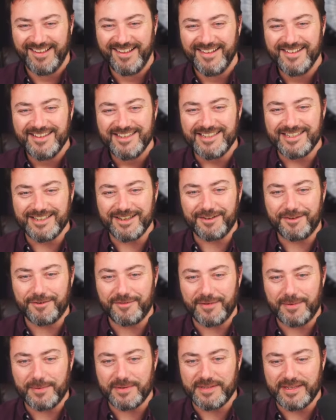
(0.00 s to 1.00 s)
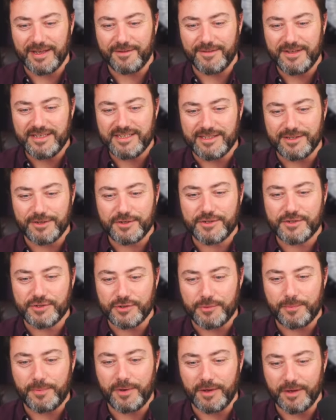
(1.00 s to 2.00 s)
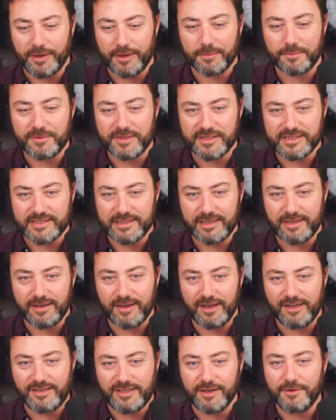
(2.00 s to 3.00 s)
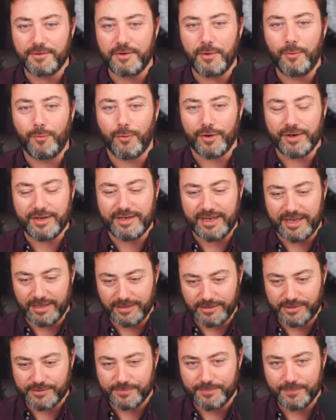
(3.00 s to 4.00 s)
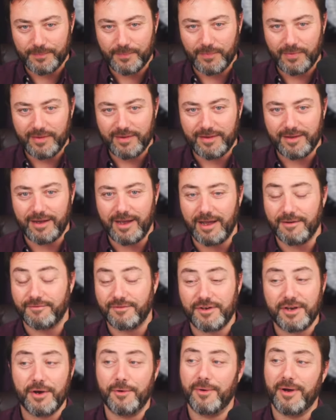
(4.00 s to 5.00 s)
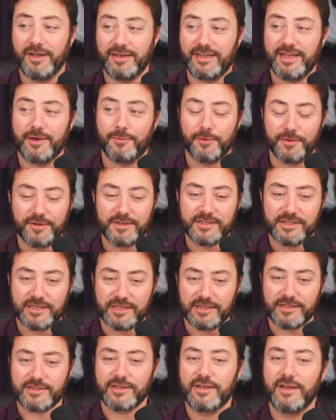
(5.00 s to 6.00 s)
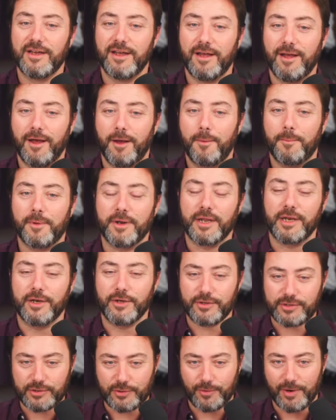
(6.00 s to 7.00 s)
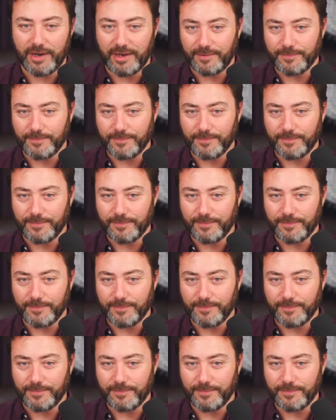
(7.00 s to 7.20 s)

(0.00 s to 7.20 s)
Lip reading: Zurlvanwason. Now, this looks superb, doesn't it? I don't know what it is. I have no idea what this is, but it looks great.